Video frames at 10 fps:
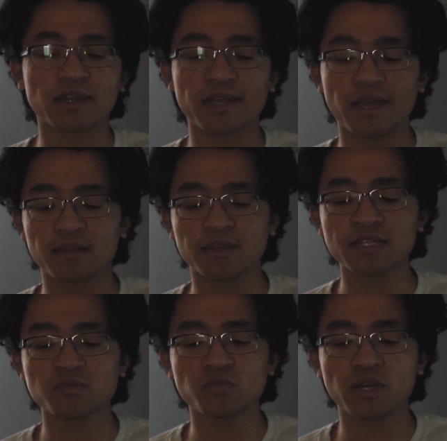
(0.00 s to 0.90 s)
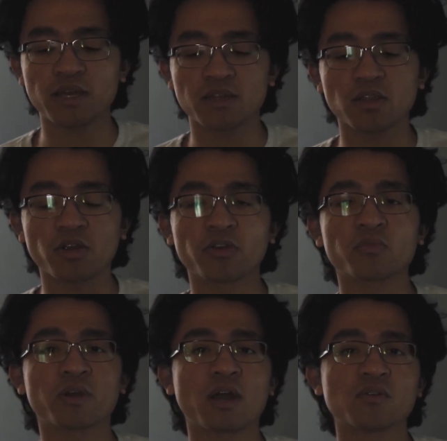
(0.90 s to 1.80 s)
And that's what I
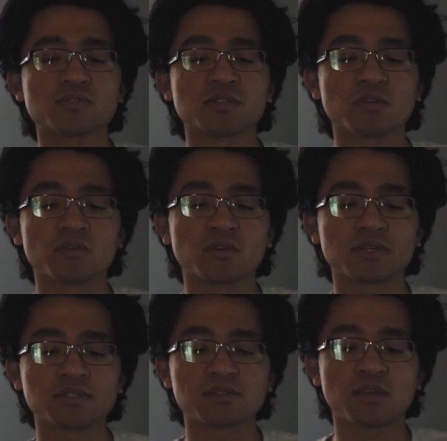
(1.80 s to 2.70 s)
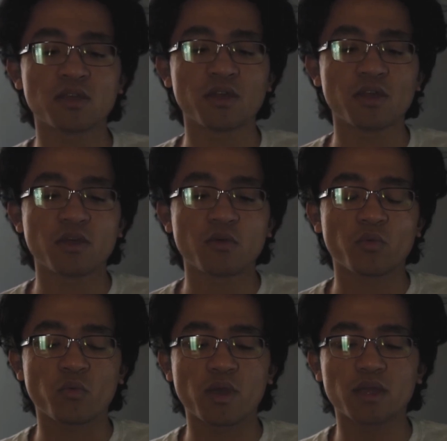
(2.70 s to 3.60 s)
learned when I was little, is
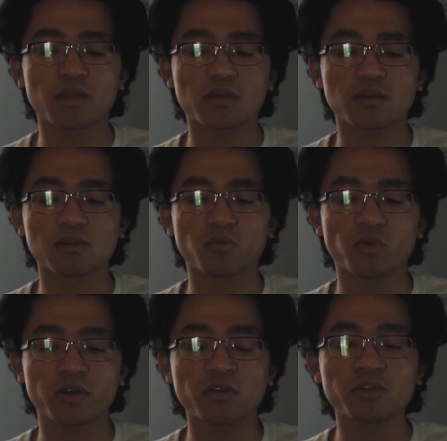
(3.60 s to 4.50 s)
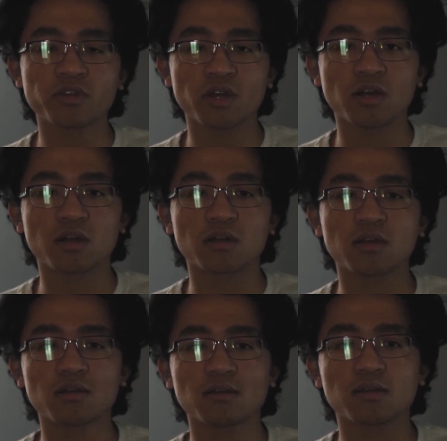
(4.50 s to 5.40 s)
when you're young
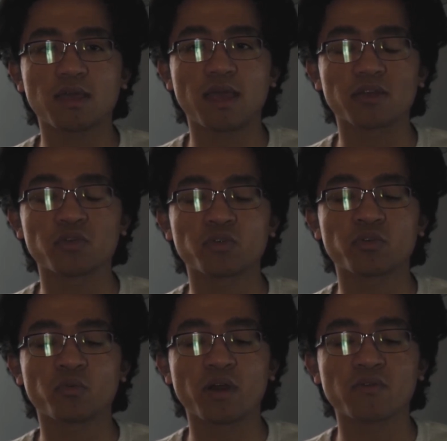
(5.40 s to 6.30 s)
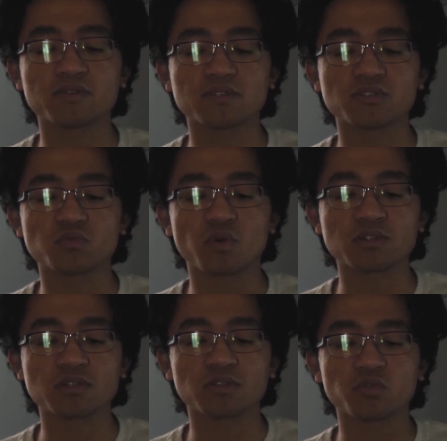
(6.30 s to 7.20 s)
and you're aware of a
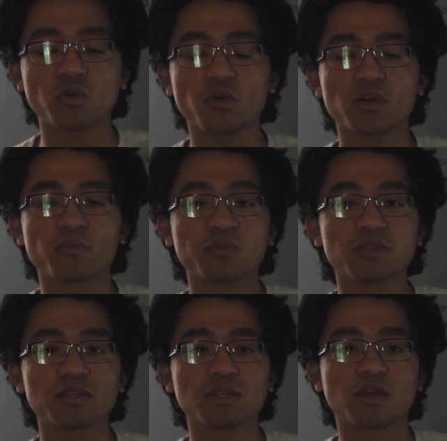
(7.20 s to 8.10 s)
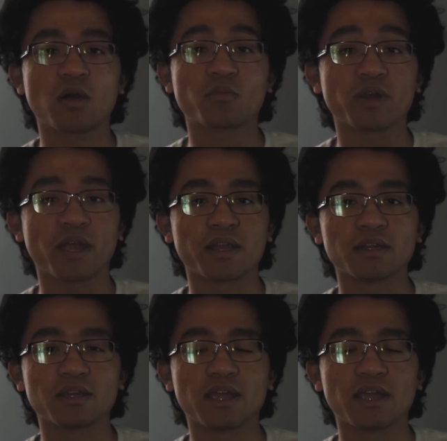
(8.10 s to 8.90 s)
situation, you don't completely comprehend it.